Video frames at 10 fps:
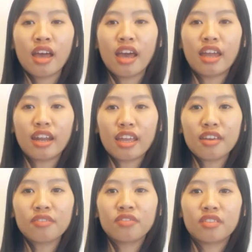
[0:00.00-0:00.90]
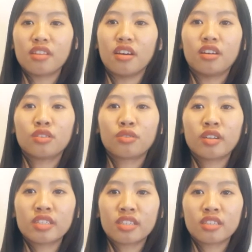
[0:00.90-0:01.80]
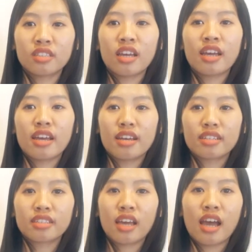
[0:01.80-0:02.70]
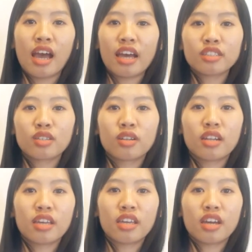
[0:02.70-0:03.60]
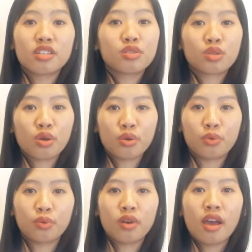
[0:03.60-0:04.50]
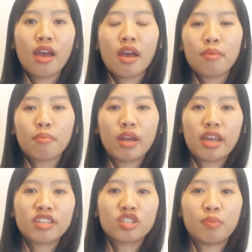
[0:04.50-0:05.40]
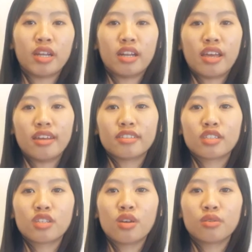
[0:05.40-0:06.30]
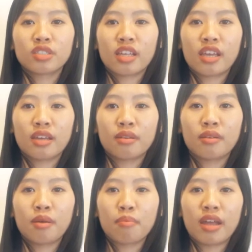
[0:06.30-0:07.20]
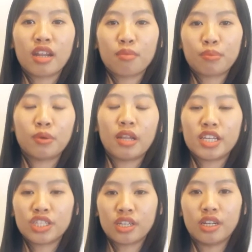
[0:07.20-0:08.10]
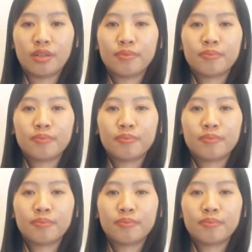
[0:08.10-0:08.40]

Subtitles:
and if the threat is utterly untrue, management is using manipulation.